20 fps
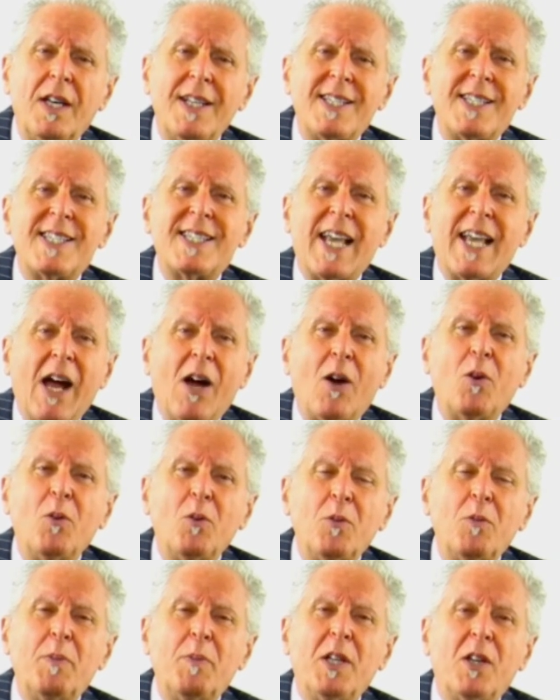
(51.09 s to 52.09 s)

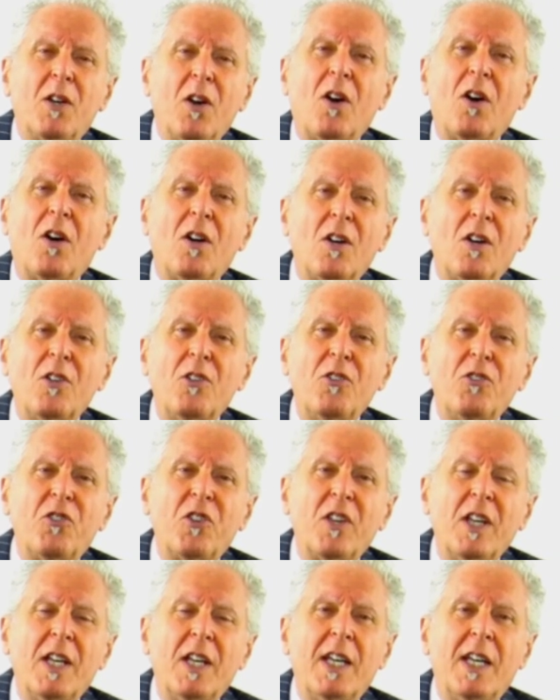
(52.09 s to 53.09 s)
sound because